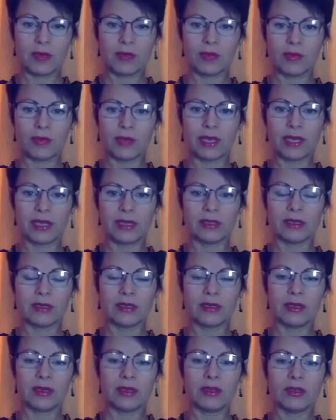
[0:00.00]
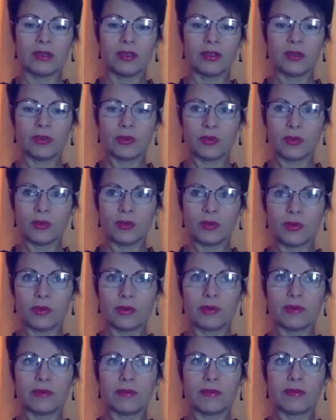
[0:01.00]
when you
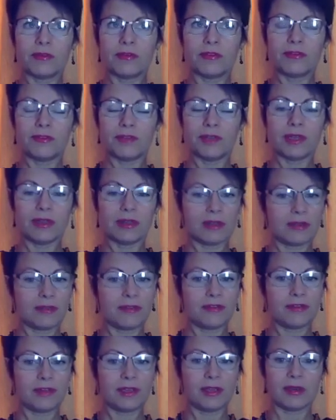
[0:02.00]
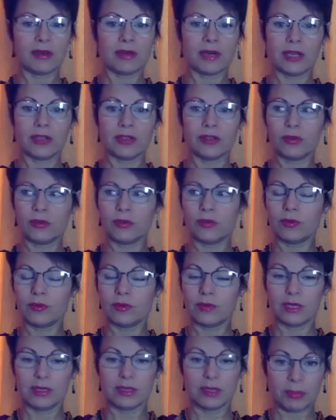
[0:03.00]
feel the fear, and you
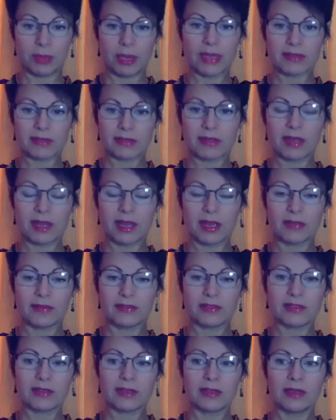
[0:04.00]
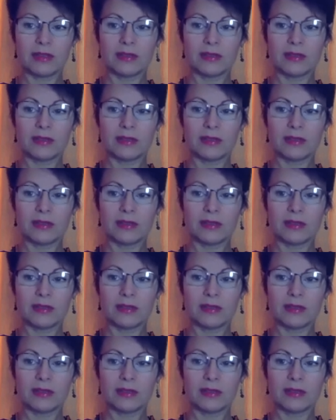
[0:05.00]
in the past lives,